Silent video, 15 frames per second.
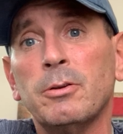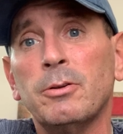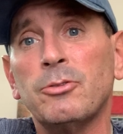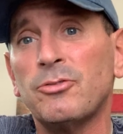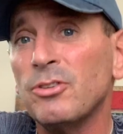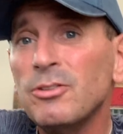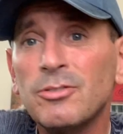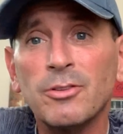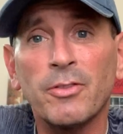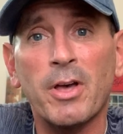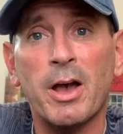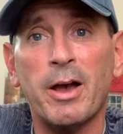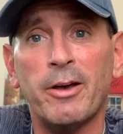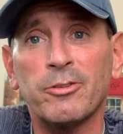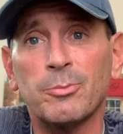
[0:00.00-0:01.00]
she's in the
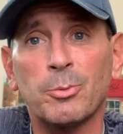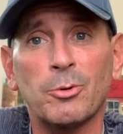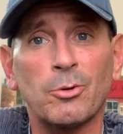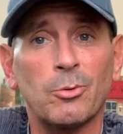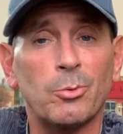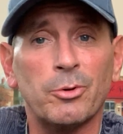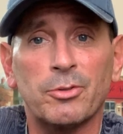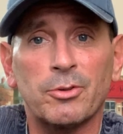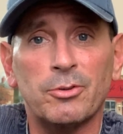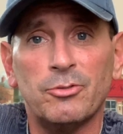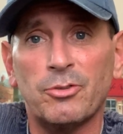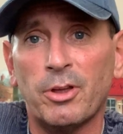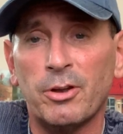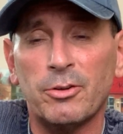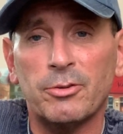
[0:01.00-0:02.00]
hospital with
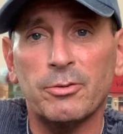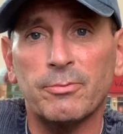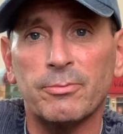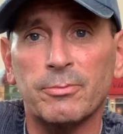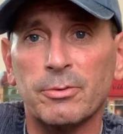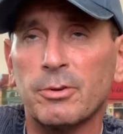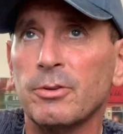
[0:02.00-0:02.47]
congestive